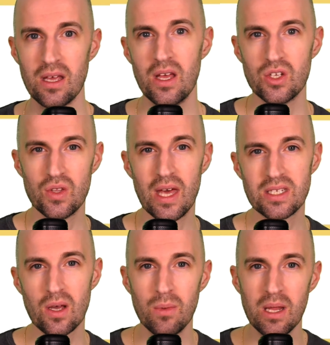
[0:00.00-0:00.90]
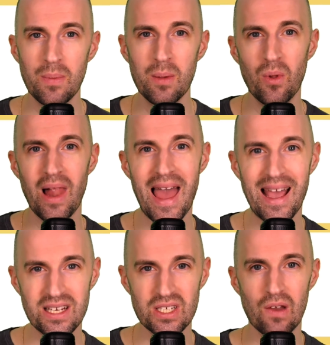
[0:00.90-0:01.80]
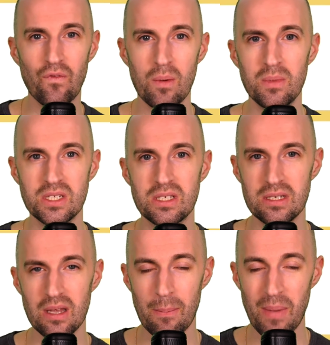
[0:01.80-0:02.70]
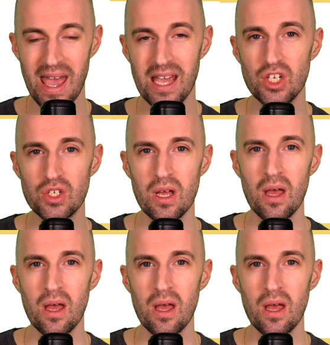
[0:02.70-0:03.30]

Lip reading: So that's how many people exit from a page,